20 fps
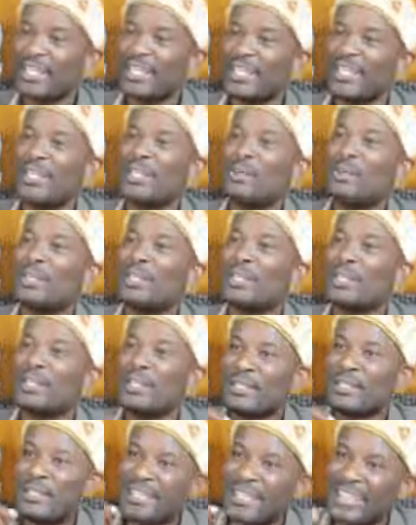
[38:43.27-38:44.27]
he will
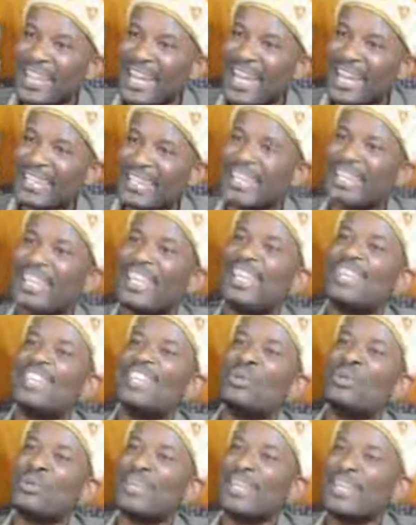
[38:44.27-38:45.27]
strike and he
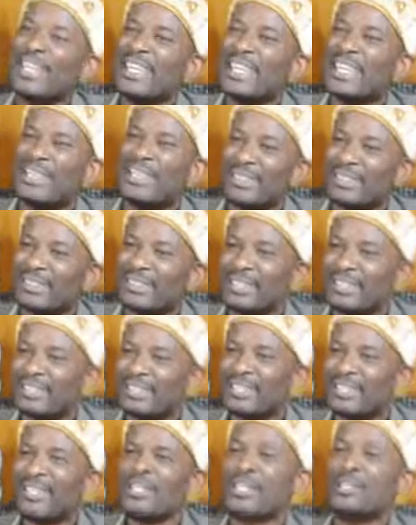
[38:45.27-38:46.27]
will heal.
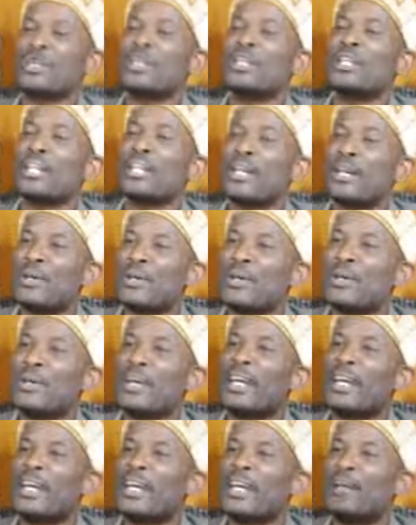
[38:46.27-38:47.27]
So now we
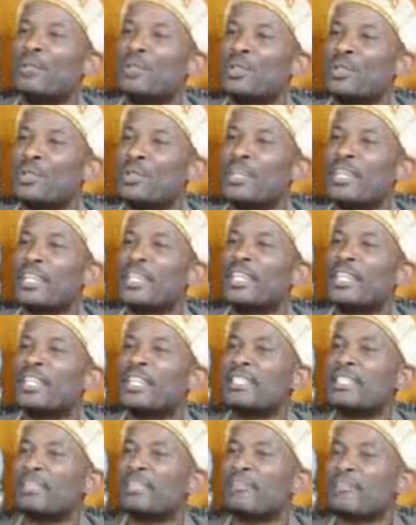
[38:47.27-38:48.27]
are coming together
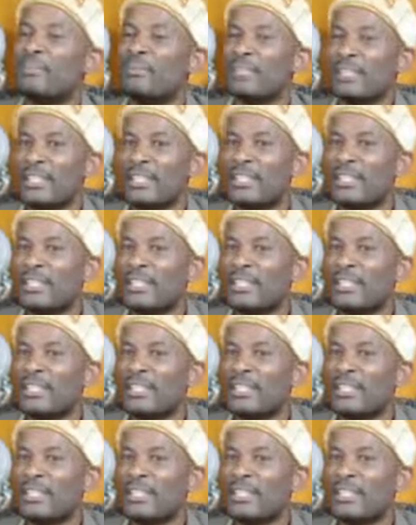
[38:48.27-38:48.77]
as a family.